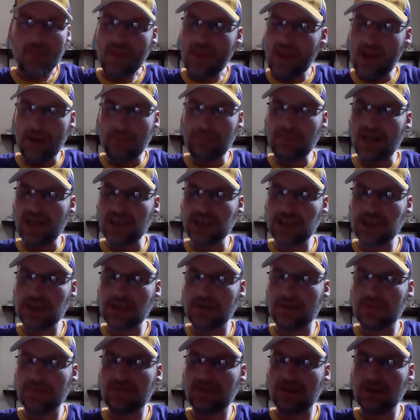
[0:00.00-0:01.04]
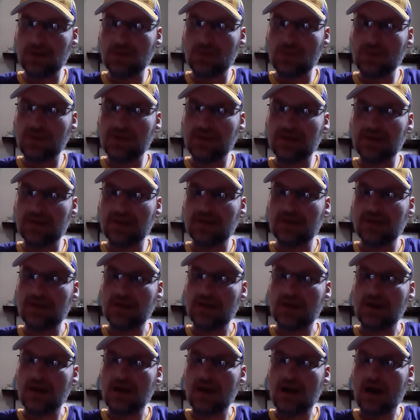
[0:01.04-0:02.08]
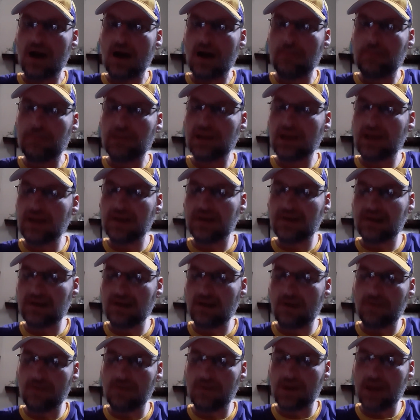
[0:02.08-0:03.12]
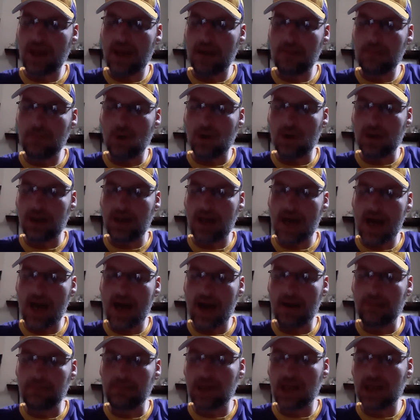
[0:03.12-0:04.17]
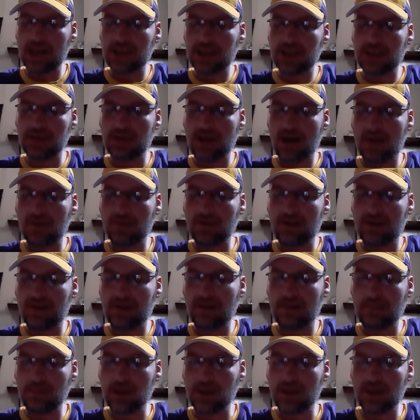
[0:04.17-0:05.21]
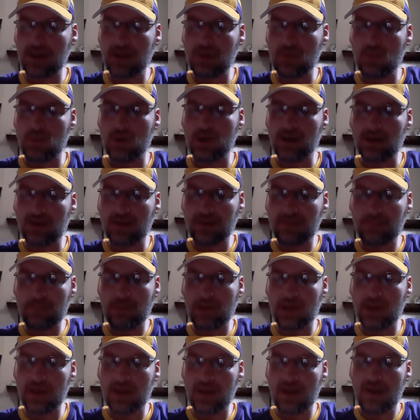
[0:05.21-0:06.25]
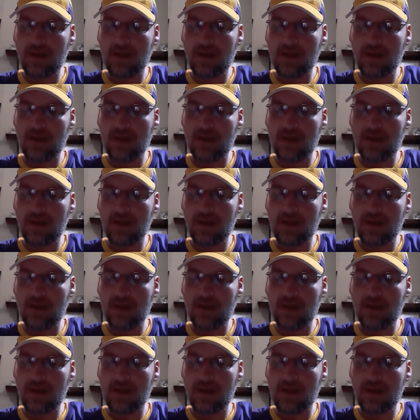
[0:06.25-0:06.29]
I'm not sure if the loser plays another game or not. I'm not sure how the Summer League works, but